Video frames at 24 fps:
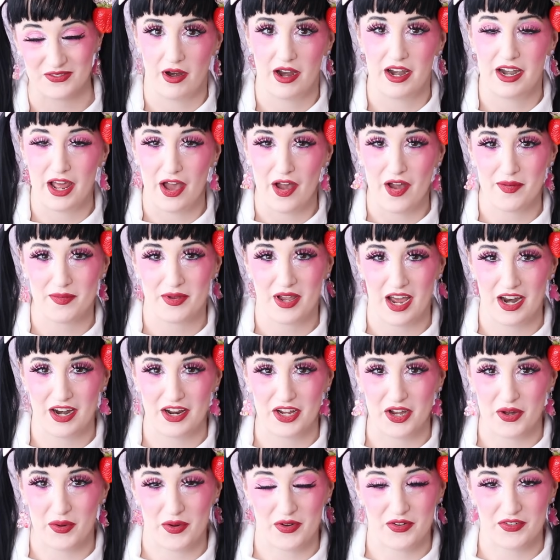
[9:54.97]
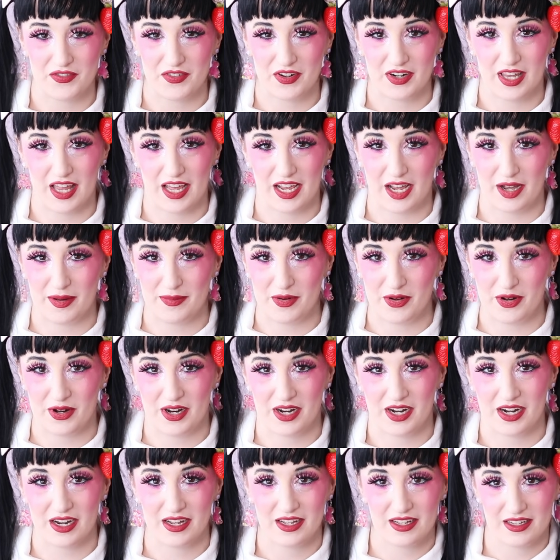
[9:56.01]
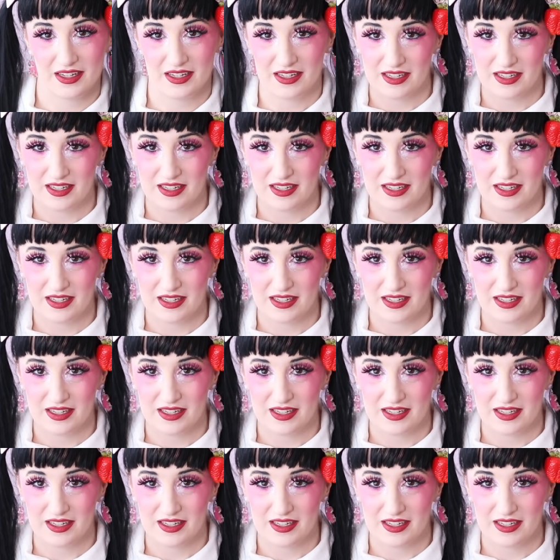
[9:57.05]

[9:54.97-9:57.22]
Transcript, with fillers: Right now I'm kind of going for like a more